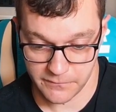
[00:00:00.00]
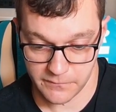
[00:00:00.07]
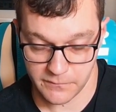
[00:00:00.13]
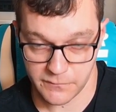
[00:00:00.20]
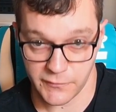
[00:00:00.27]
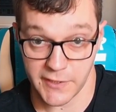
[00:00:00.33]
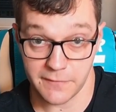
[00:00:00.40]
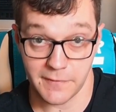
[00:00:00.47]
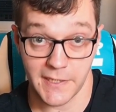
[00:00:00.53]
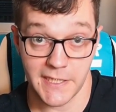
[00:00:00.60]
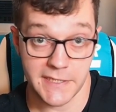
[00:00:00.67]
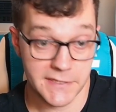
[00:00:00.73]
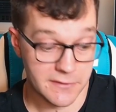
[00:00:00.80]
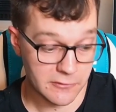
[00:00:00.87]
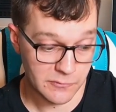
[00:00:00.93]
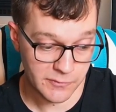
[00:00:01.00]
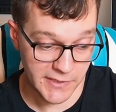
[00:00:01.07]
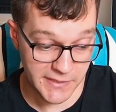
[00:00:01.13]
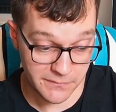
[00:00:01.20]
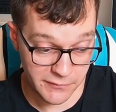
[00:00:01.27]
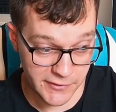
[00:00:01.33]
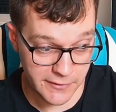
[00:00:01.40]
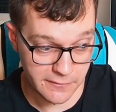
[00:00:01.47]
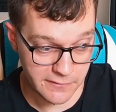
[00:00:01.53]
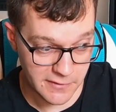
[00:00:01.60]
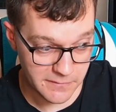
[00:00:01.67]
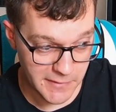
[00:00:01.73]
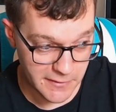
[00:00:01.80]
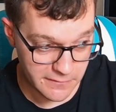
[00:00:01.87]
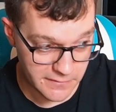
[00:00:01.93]
pre-release or in pre-order
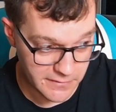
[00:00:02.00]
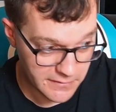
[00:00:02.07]
mode.